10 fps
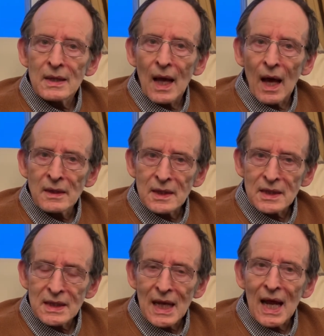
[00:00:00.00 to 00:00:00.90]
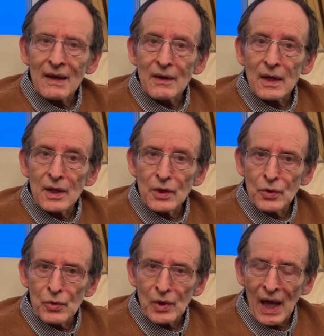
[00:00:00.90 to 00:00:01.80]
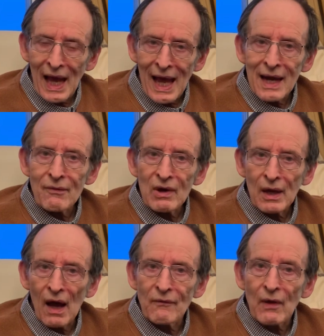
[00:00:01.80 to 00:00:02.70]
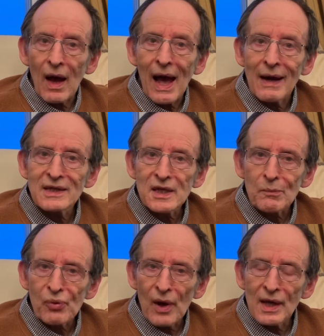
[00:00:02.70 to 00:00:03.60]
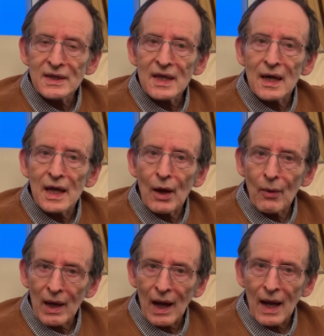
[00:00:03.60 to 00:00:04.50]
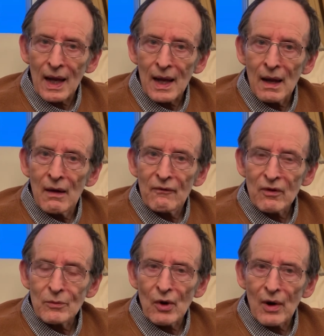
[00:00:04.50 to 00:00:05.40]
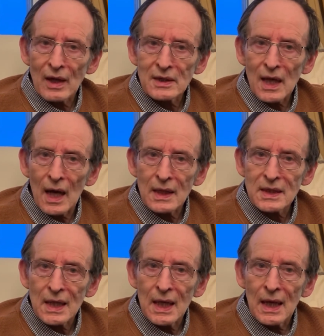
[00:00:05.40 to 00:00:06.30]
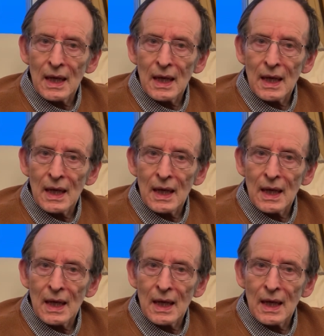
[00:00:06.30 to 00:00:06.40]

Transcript: Understand that you can recover, and surprisingly quickly, from your anxiety.